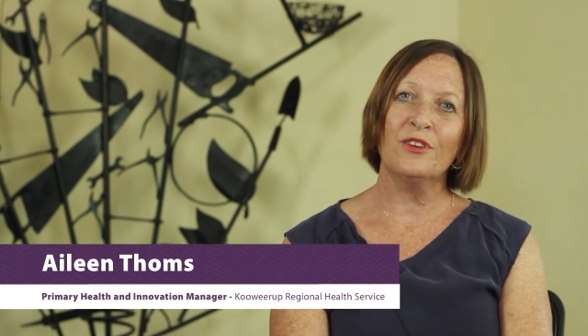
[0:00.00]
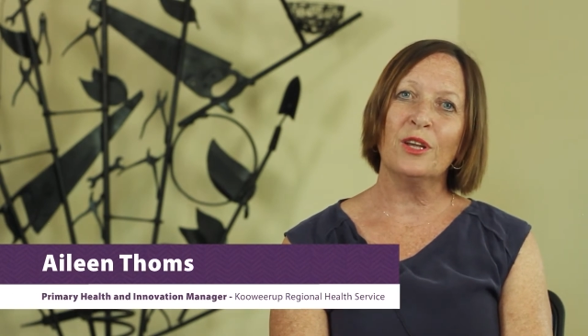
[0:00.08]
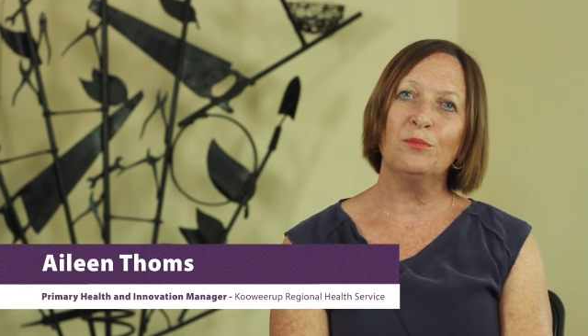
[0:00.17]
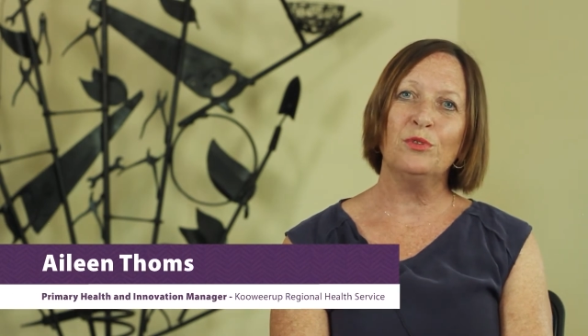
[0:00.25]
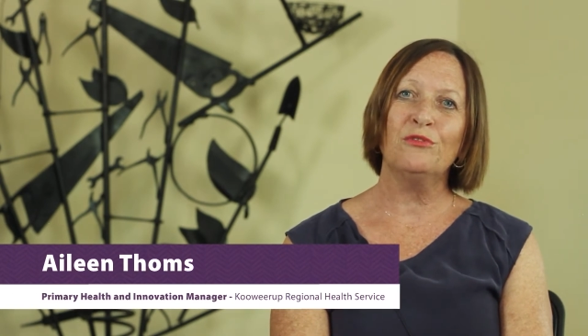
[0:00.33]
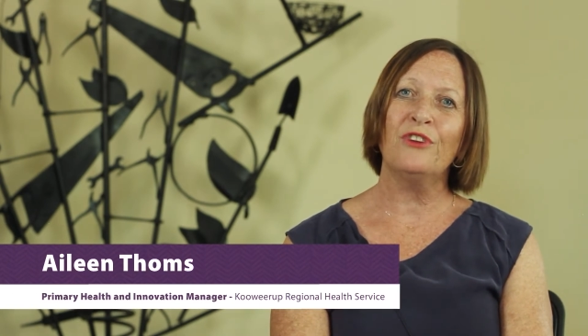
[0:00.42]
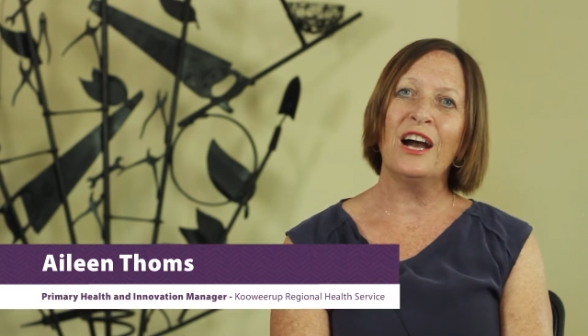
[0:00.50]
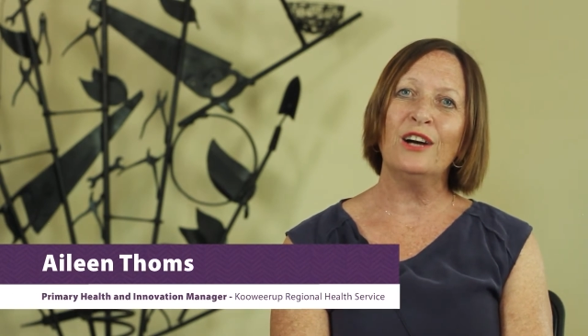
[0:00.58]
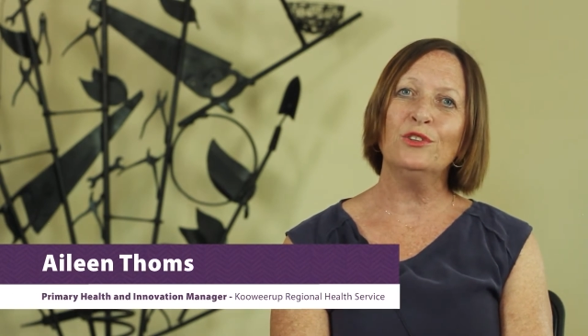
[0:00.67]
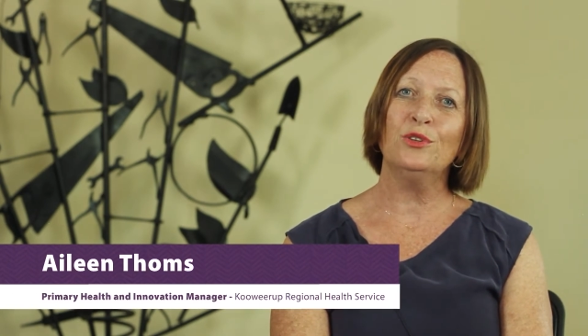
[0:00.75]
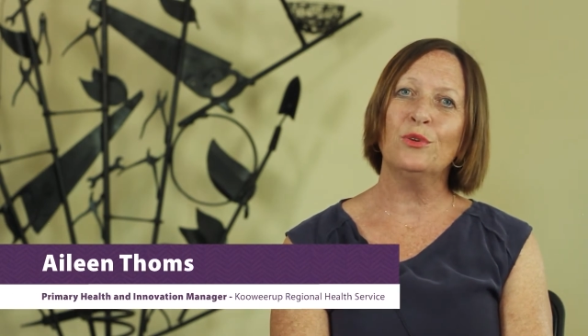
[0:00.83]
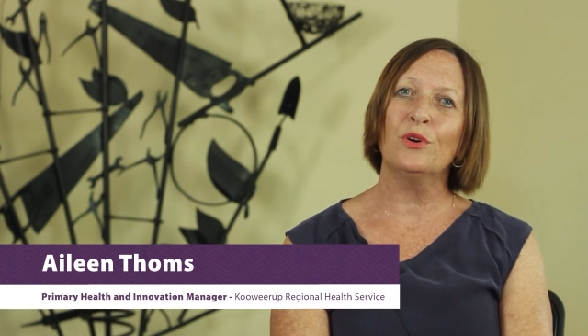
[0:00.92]
and put
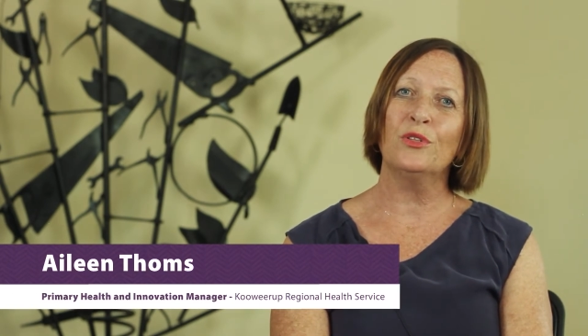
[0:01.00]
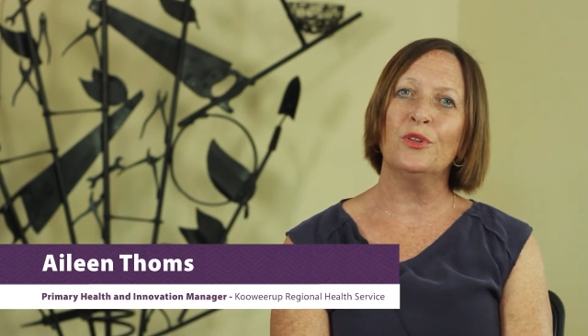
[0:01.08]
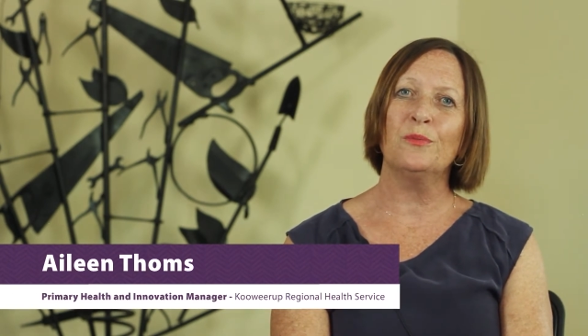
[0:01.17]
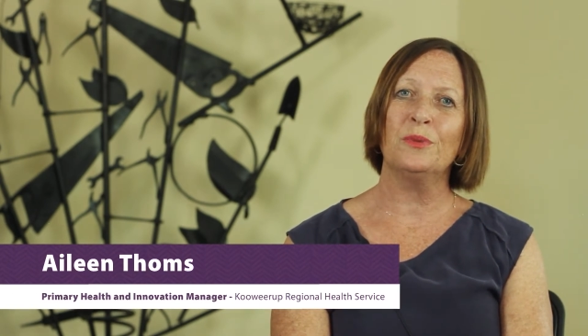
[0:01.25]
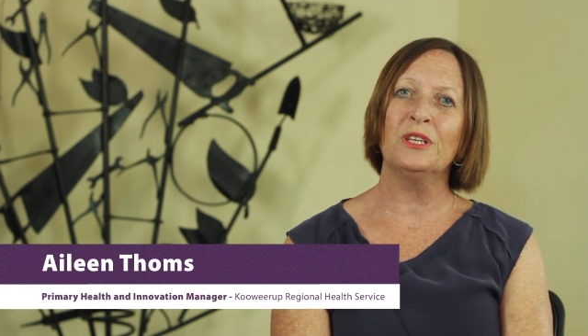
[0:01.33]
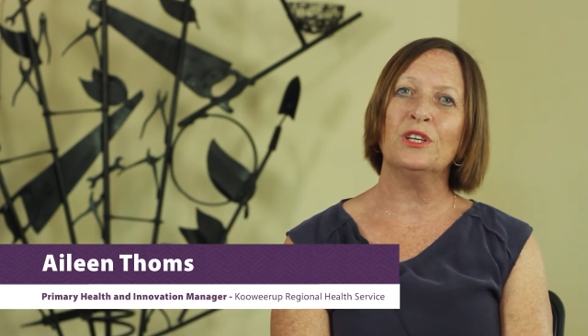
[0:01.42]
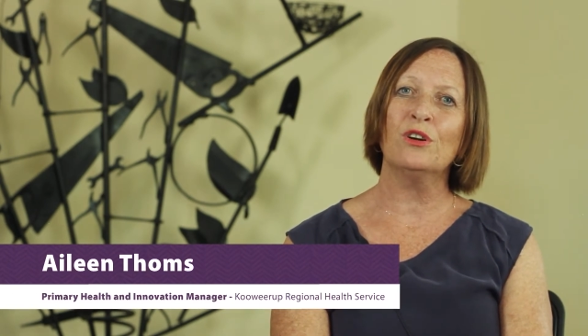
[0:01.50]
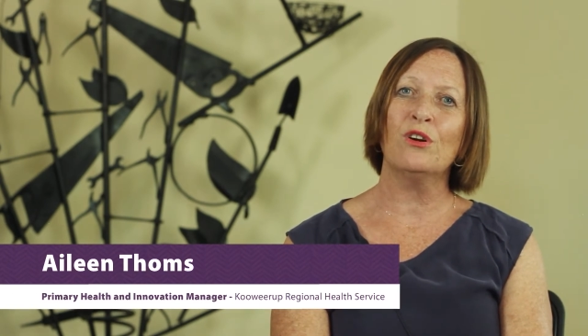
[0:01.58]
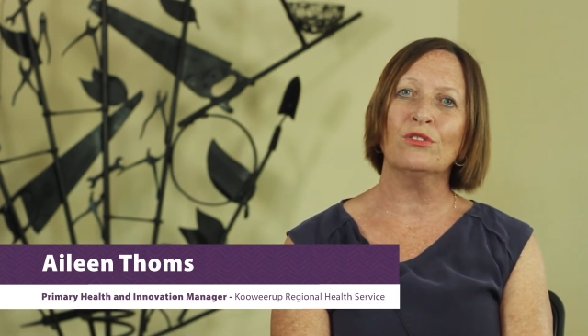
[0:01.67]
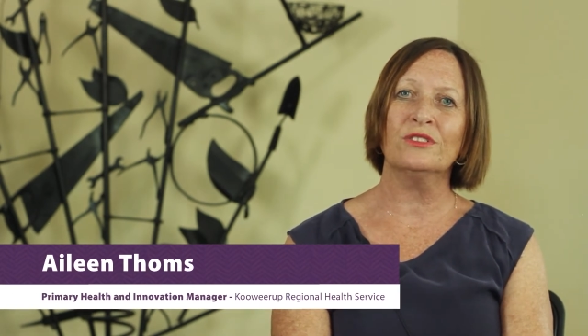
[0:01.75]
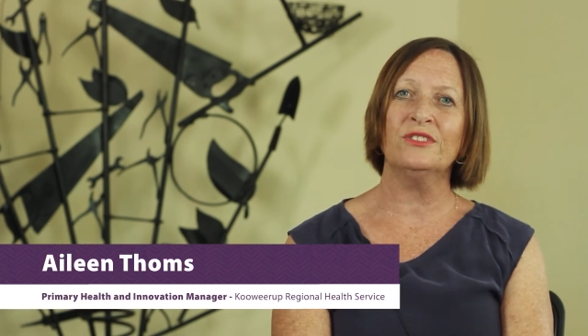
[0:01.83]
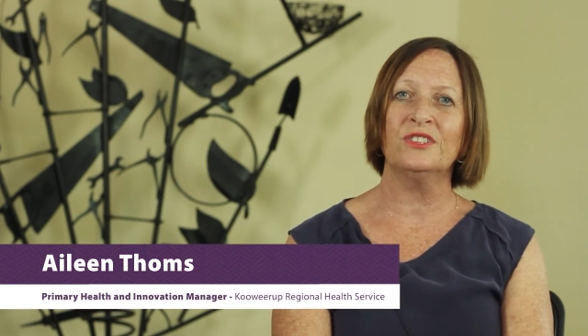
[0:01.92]
value on them being
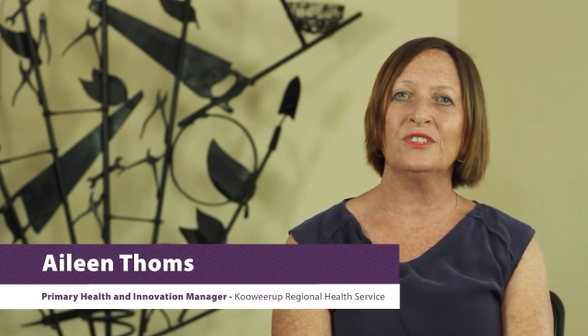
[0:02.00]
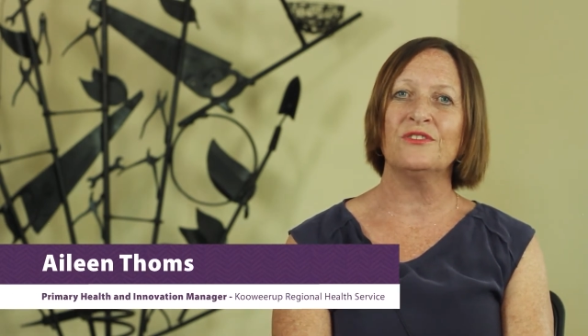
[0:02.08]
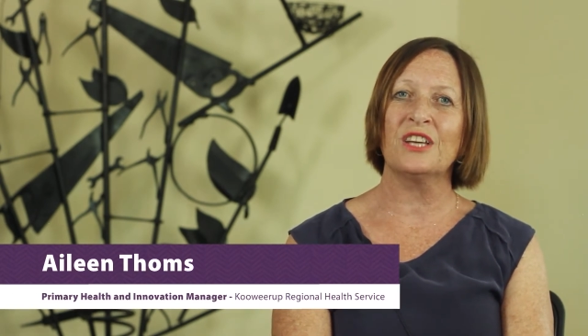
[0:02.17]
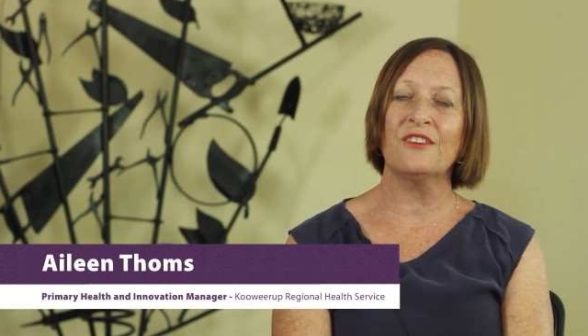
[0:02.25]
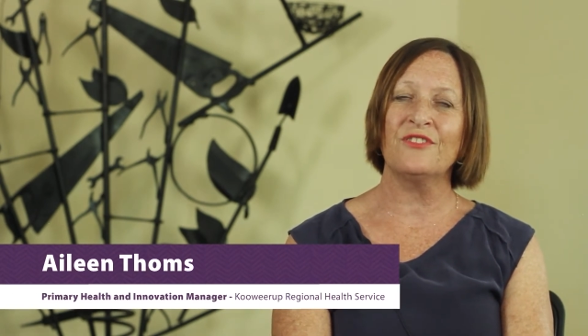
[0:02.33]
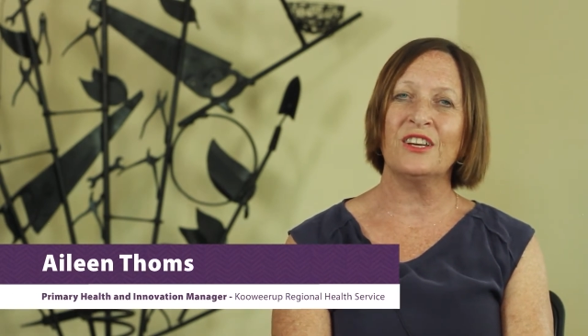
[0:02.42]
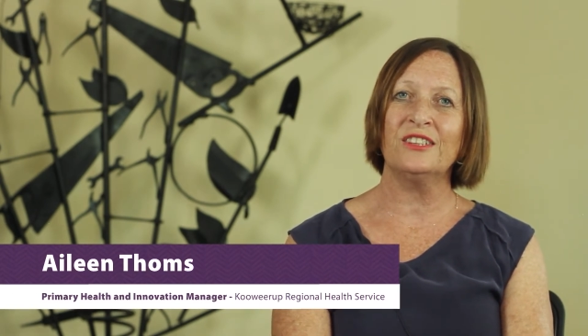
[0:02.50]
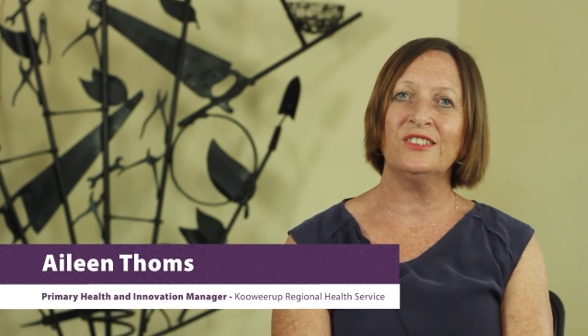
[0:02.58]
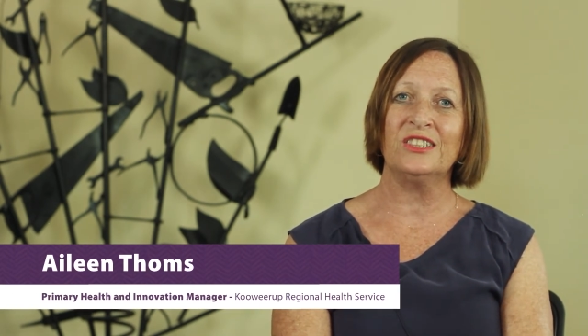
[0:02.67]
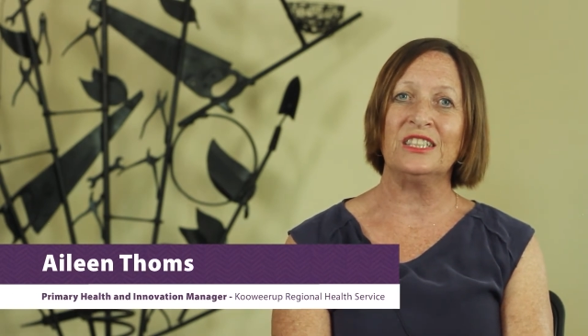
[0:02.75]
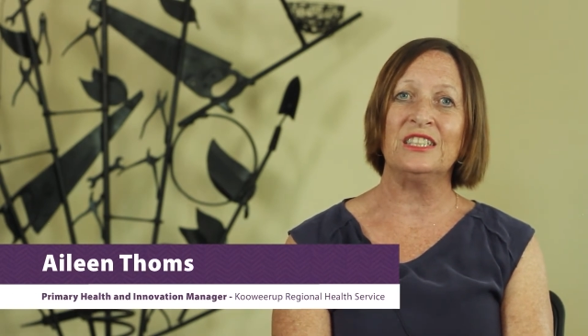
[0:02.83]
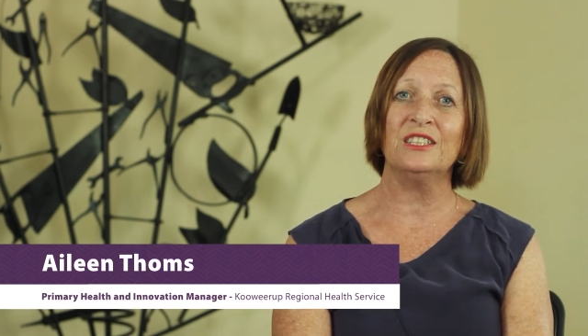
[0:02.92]
cognizant of
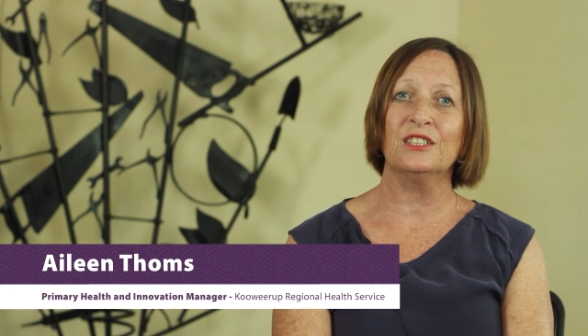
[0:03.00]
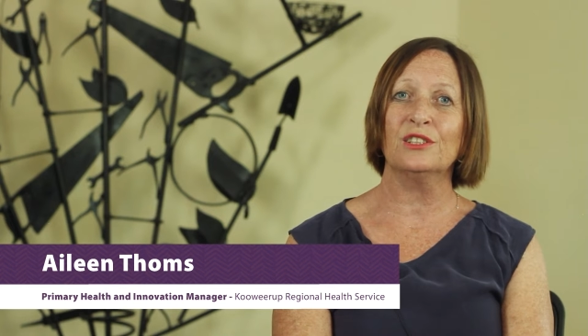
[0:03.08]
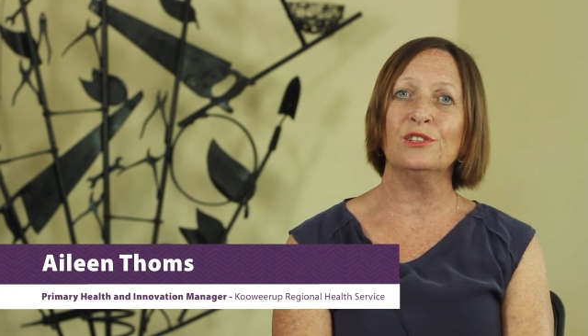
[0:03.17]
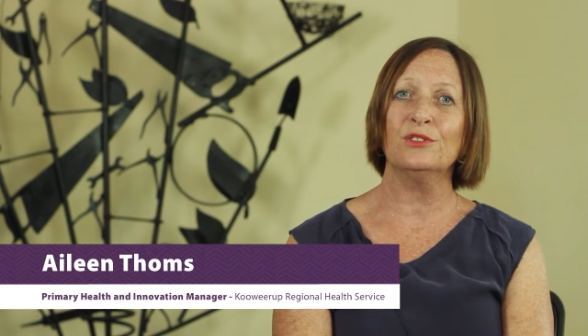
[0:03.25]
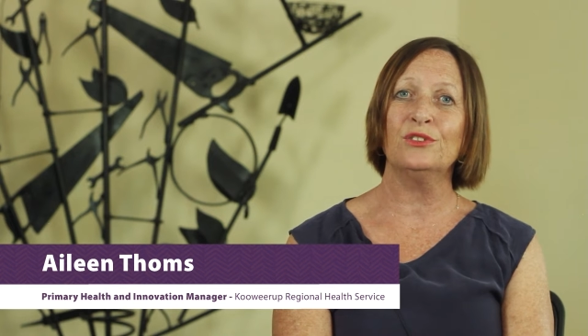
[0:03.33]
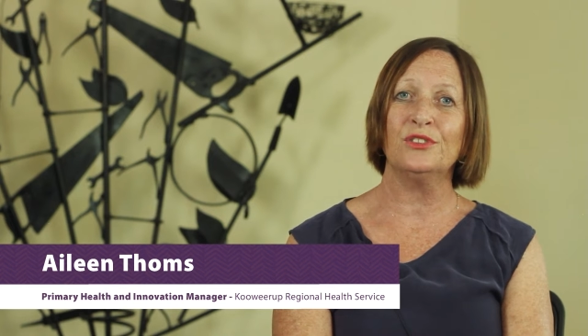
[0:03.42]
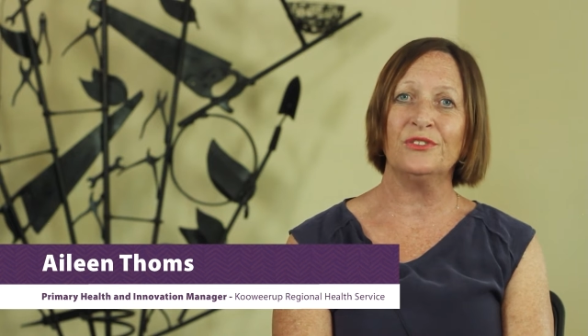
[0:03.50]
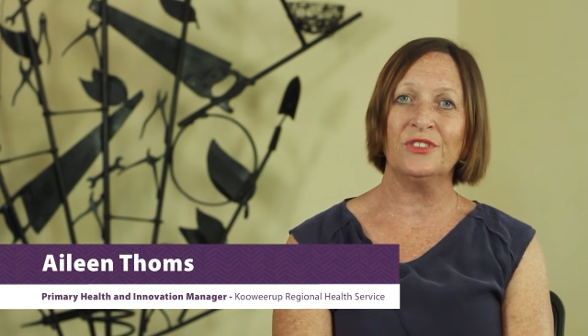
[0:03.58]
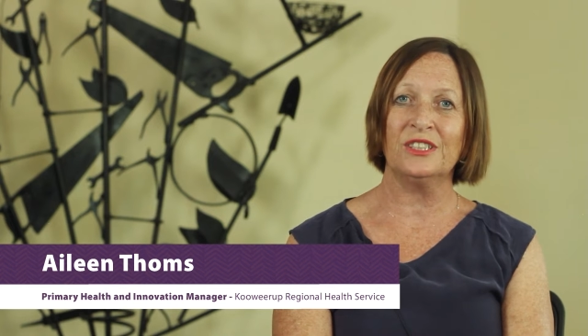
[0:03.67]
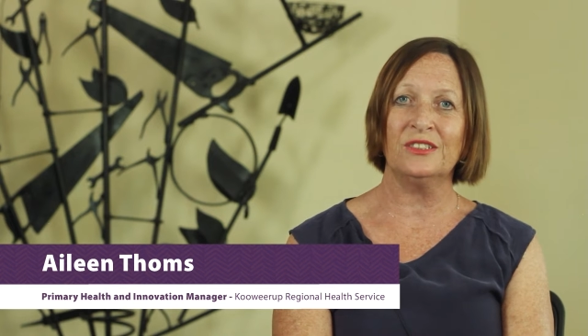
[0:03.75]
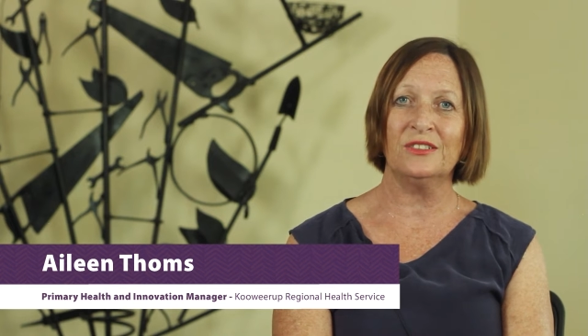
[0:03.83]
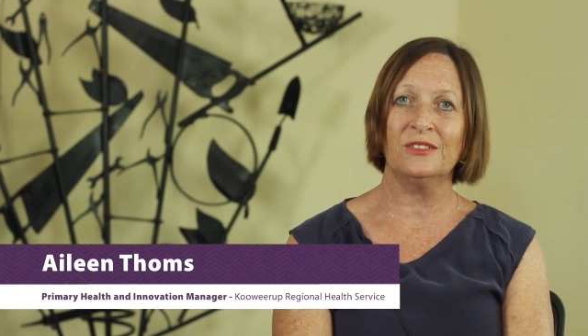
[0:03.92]
diversity and
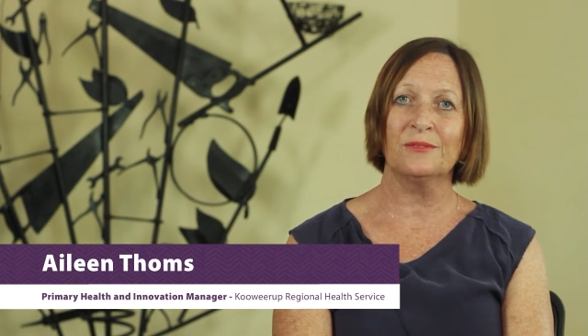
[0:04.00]
inclusiveness.